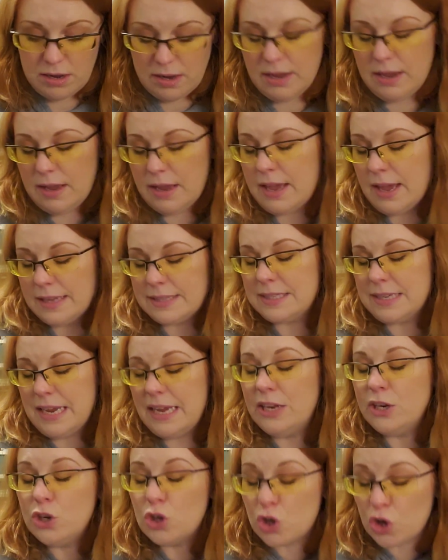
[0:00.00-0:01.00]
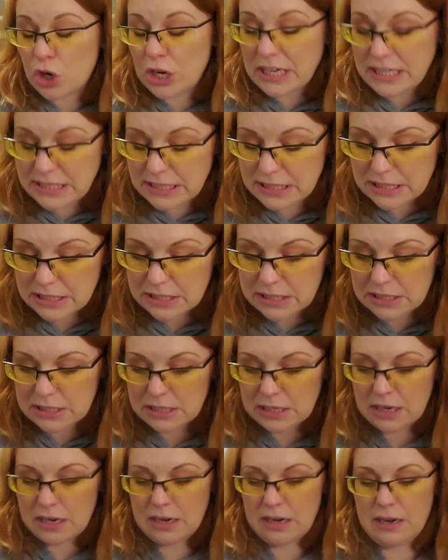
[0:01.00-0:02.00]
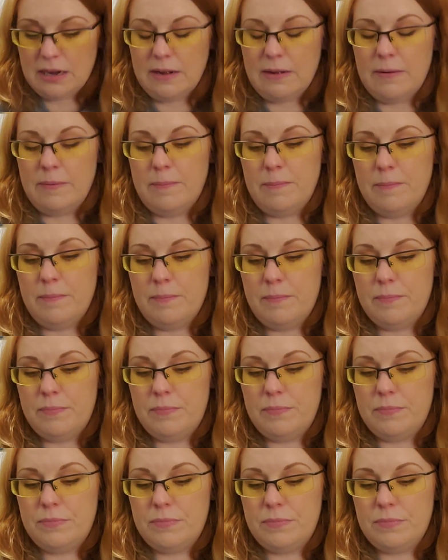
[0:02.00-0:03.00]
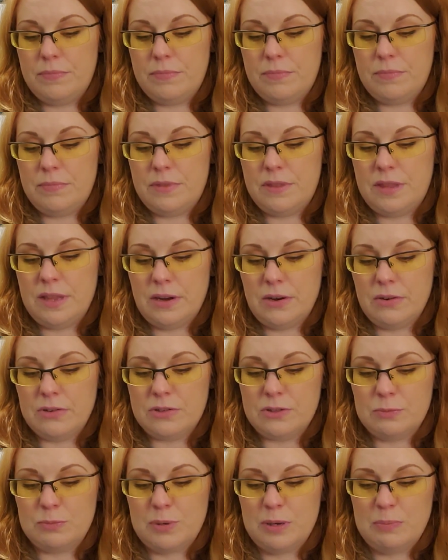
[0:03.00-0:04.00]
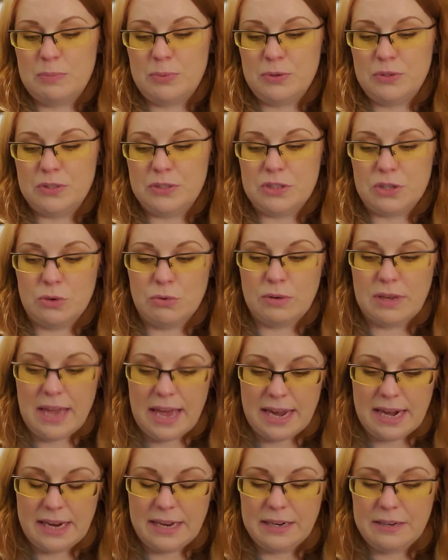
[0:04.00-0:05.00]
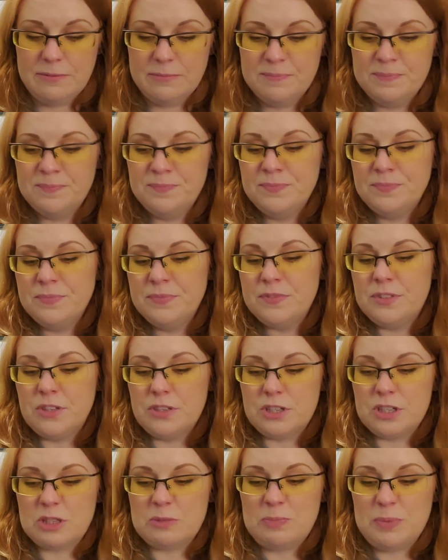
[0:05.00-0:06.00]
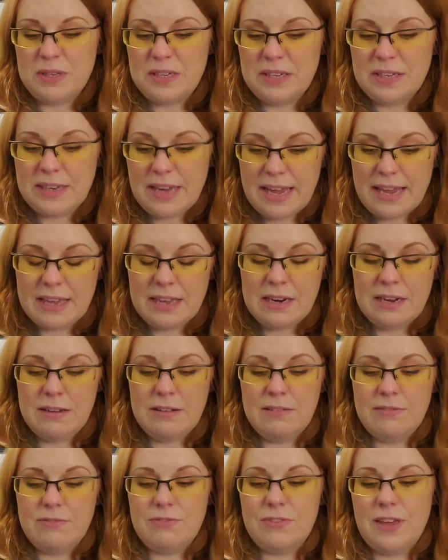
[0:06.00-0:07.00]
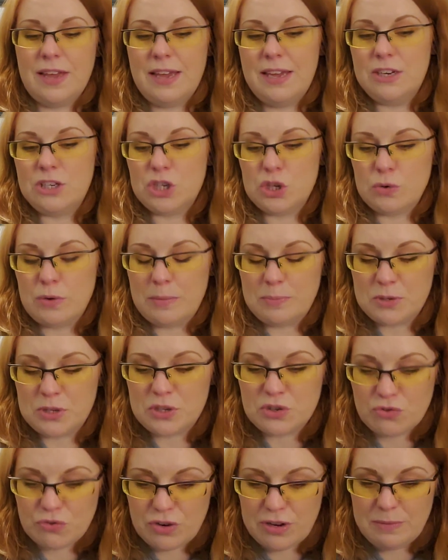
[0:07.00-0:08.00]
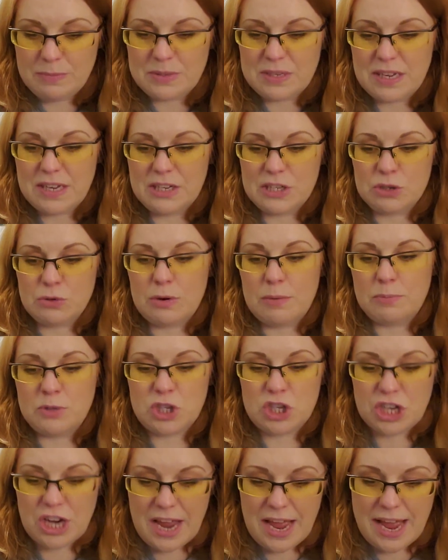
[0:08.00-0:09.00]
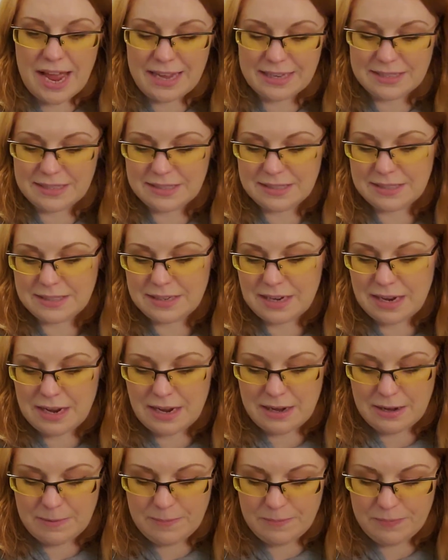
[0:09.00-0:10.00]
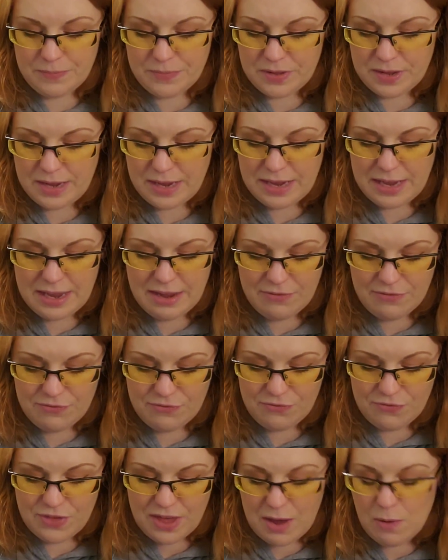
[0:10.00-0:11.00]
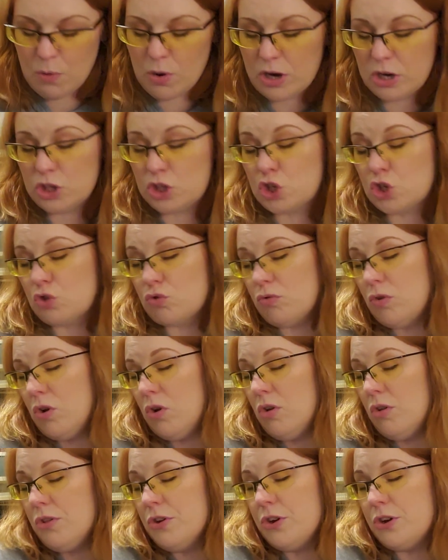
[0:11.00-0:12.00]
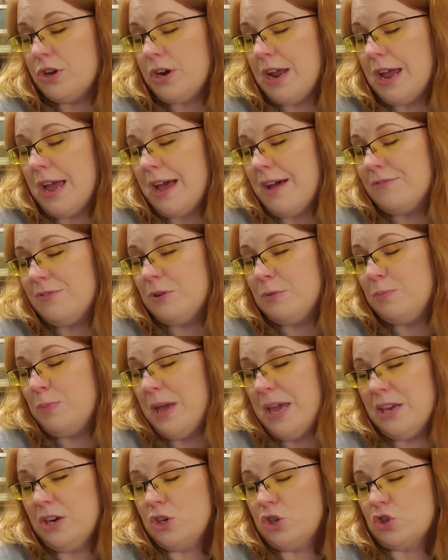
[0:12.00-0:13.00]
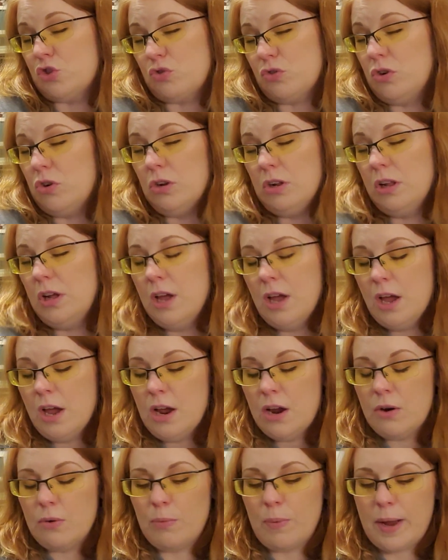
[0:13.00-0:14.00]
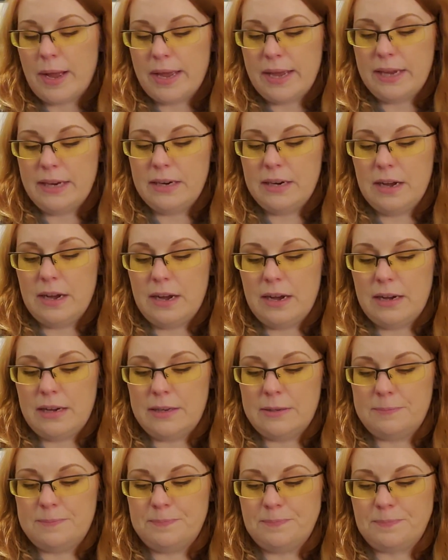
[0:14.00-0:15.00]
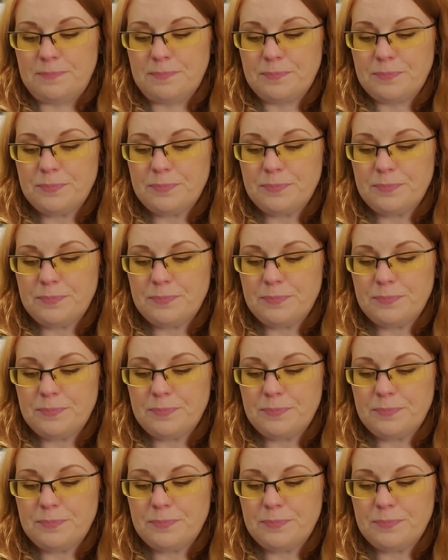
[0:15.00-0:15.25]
it gets increased um, there are some people that don't get it they're just being negative. They interrupt streams, they interrupt chats. Um, if they want to troll, they're going to have to pay to troll, right? Um,